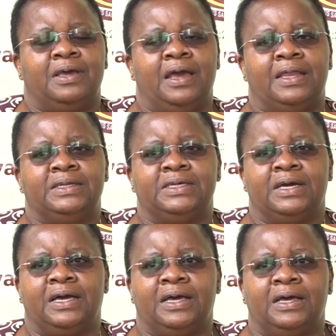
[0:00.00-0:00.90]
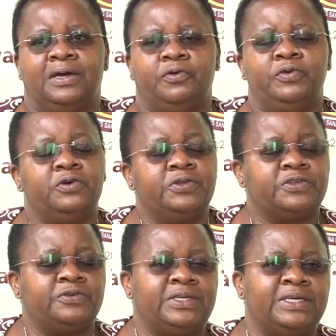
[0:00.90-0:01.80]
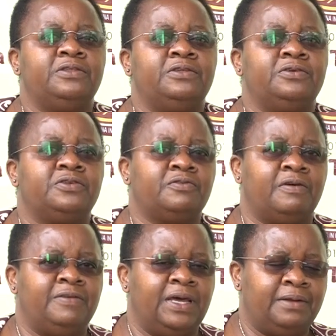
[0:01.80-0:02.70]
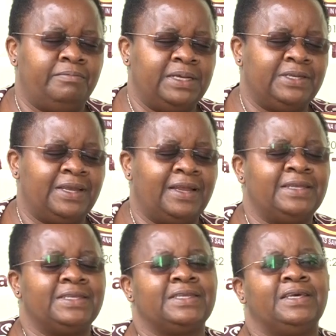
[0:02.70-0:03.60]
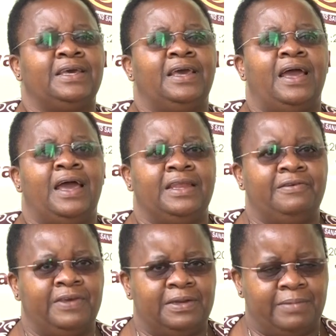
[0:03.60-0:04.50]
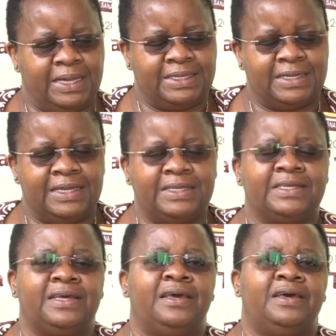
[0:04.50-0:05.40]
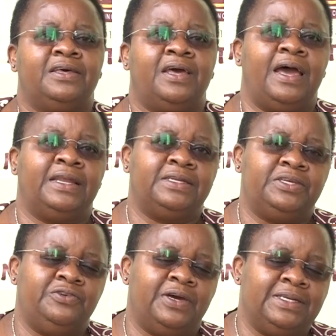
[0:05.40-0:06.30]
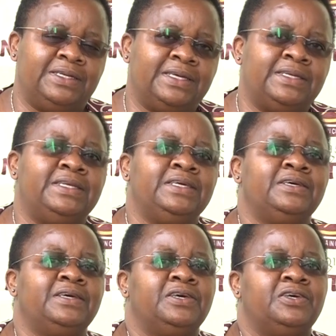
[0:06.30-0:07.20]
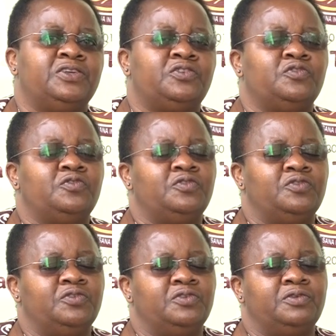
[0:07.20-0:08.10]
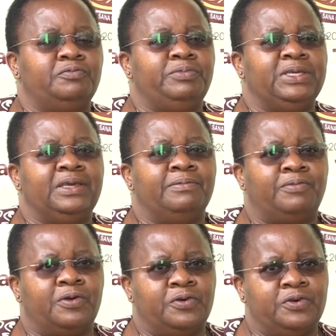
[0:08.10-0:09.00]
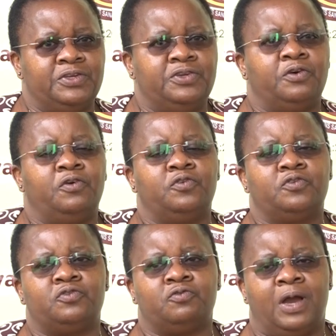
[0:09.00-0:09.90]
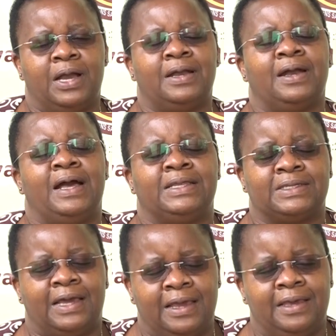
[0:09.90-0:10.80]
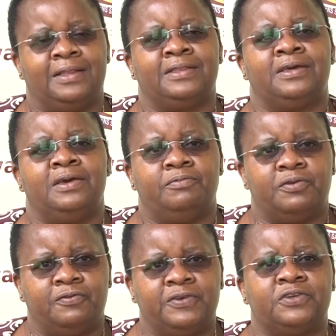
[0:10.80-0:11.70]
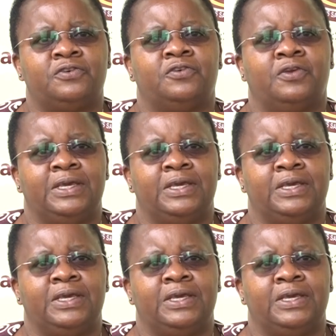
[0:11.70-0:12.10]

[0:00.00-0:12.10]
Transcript: And we also take those who have done bachelor's and even master's, and you are intending to be employed or to work as a health professional